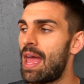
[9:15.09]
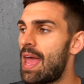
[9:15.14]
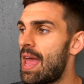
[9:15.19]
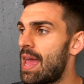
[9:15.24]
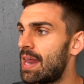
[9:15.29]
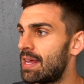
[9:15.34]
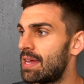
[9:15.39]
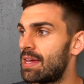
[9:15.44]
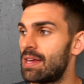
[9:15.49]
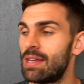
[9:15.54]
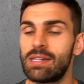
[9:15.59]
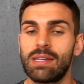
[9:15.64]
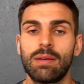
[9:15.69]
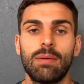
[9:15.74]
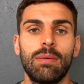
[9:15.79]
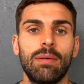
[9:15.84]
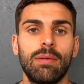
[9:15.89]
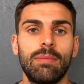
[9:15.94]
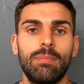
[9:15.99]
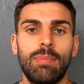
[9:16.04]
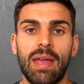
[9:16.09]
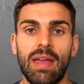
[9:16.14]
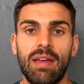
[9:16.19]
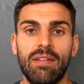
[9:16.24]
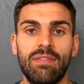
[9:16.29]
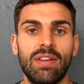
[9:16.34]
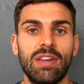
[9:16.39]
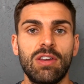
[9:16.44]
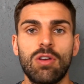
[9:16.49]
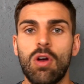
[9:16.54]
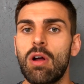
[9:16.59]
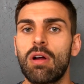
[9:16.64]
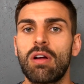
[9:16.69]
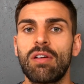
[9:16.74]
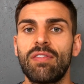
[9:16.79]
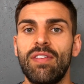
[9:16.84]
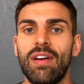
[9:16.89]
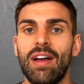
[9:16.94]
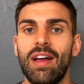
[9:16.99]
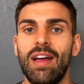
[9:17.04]
edited peer
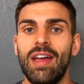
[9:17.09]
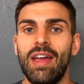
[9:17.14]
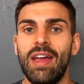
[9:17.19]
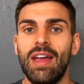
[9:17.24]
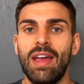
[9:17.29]
videographer